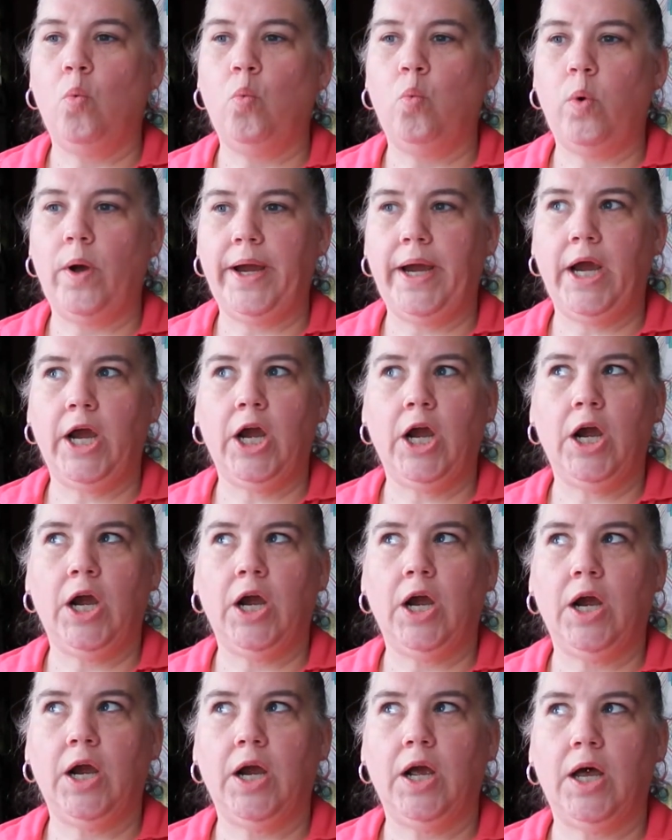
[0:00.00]

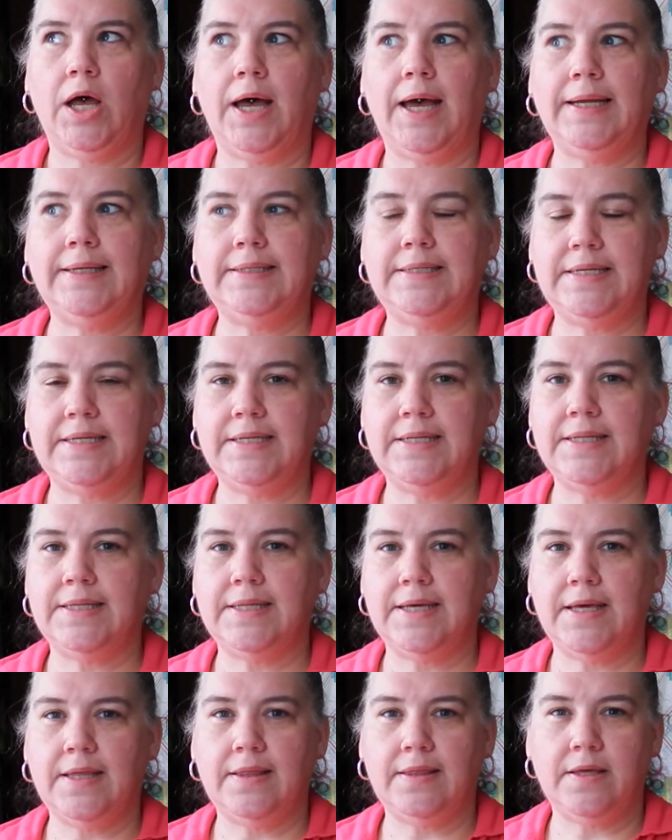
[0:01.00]
where I didn't
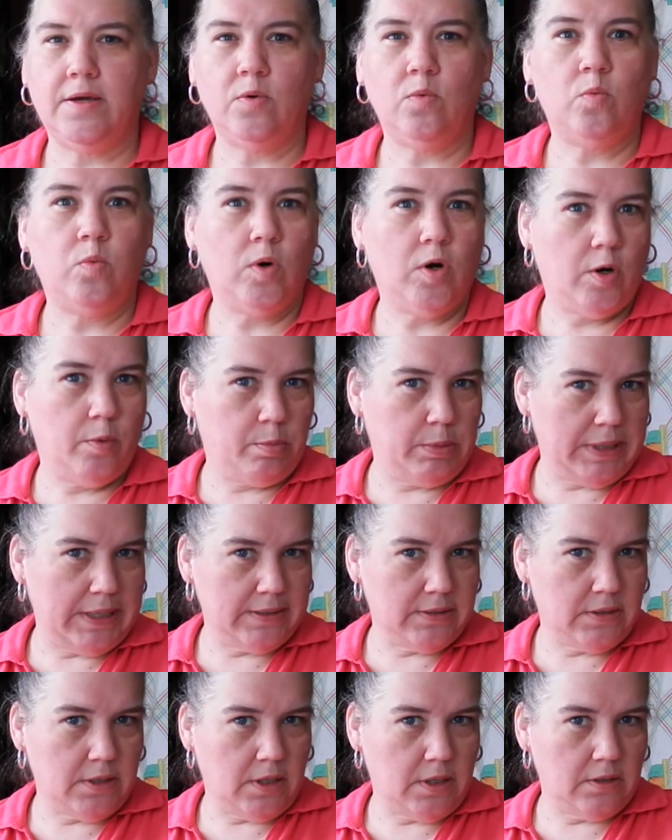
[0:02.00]
think there were
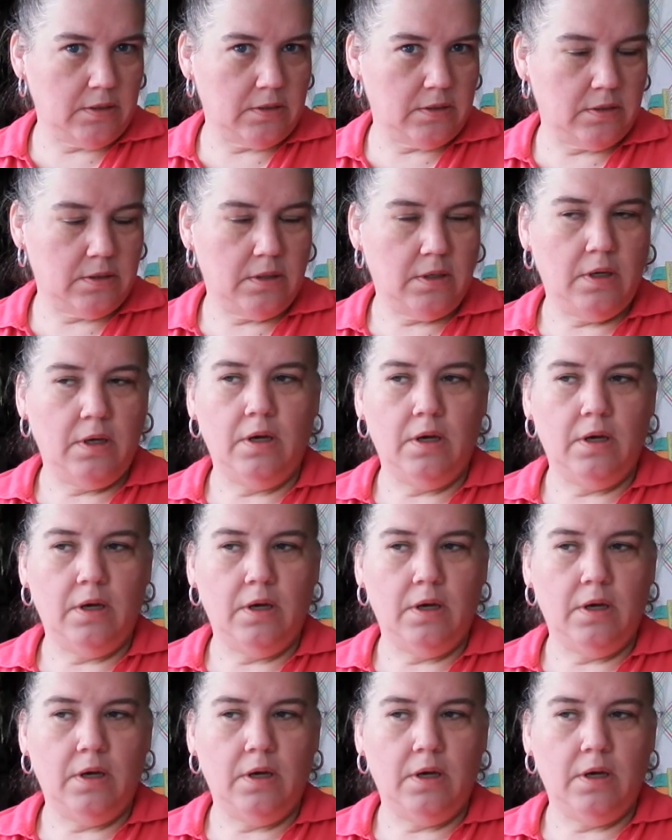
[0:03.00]
blessings.